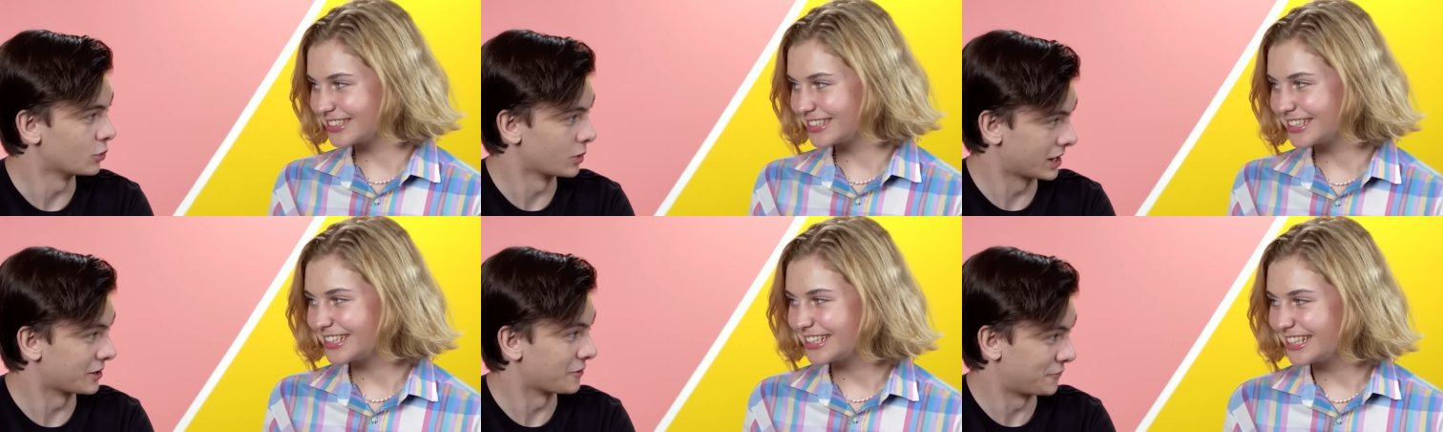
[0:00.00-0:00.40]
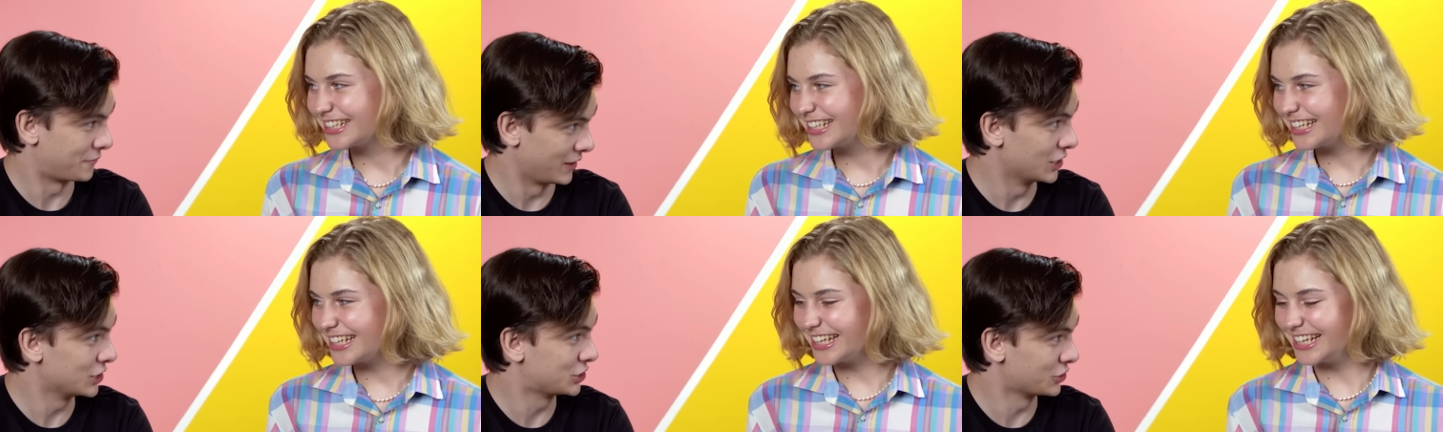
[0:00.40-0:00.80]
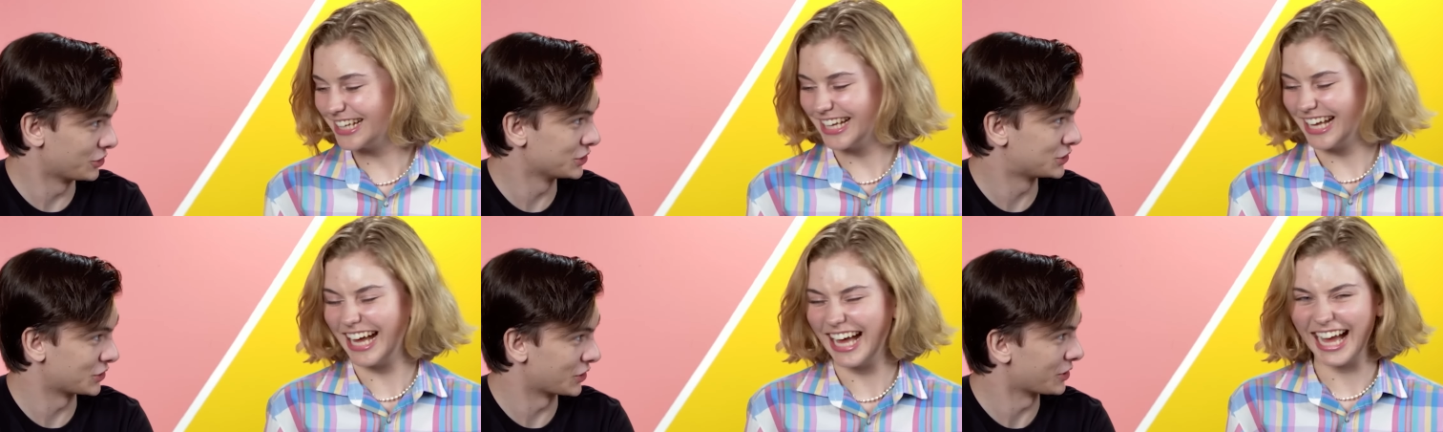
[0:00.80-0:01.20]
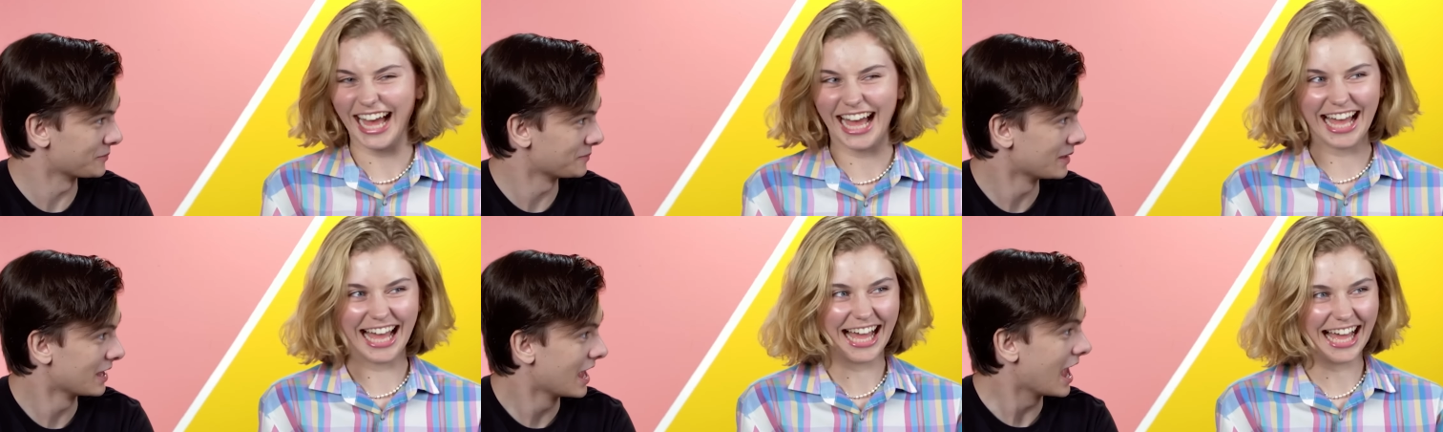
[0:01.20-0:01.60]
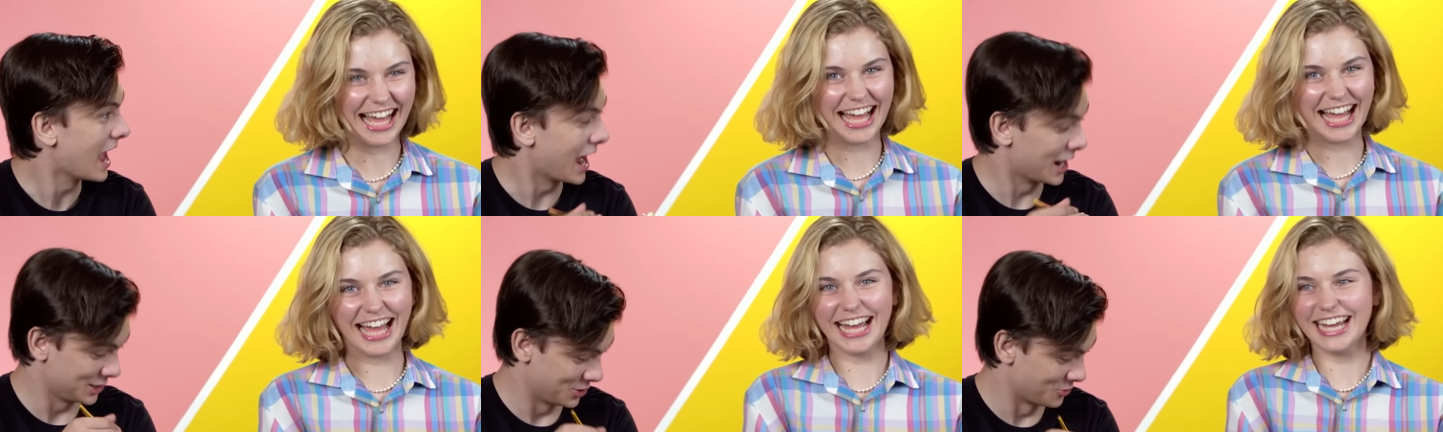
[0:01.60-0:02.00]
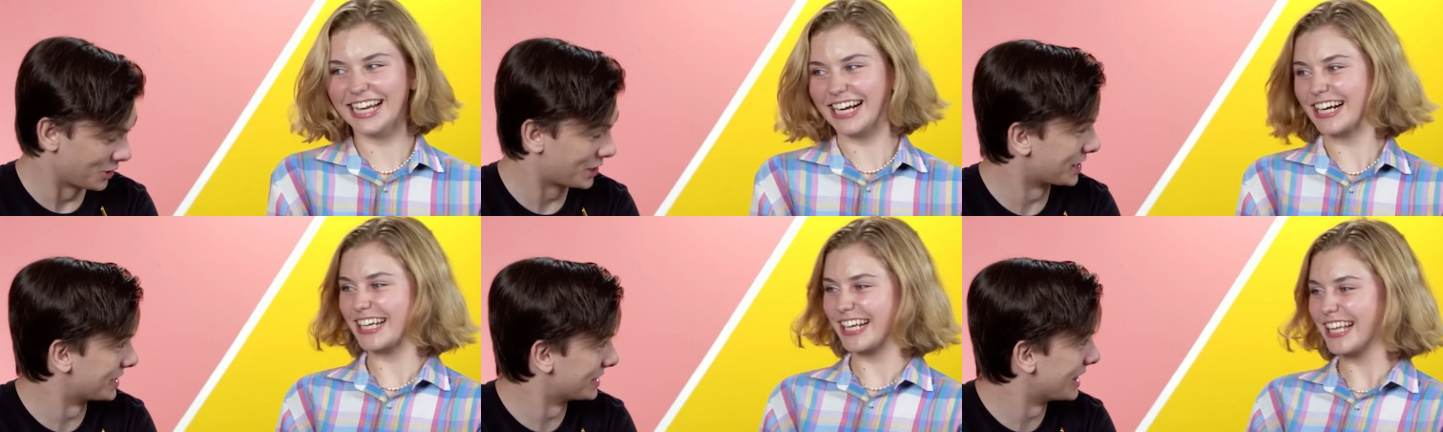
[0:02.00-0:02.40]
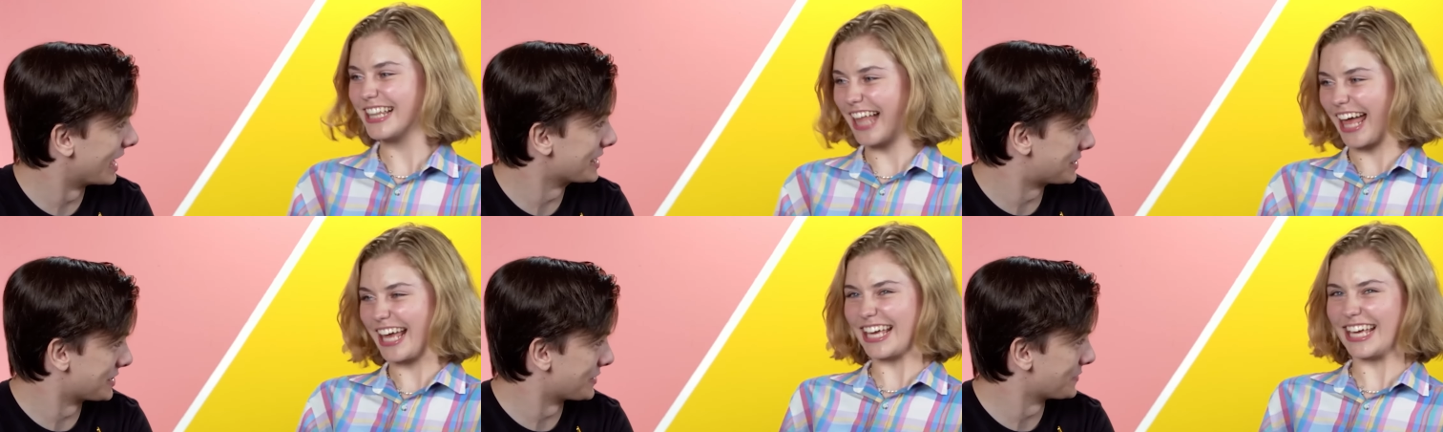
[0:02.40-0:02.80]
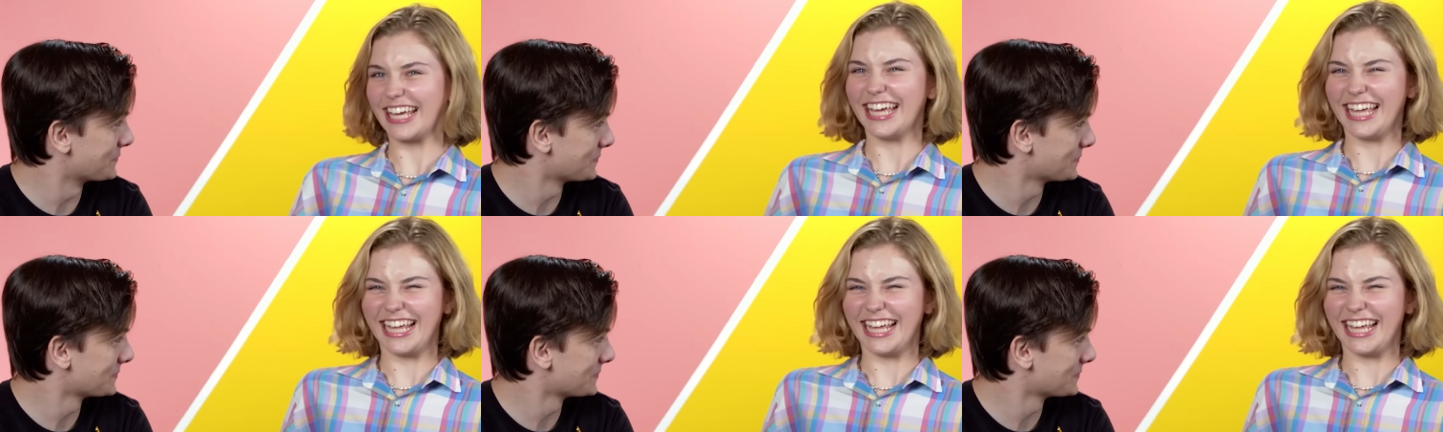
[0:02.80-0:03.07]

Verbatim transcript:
Speaker 1: You are gonna finish your dessert and you are gonna like it.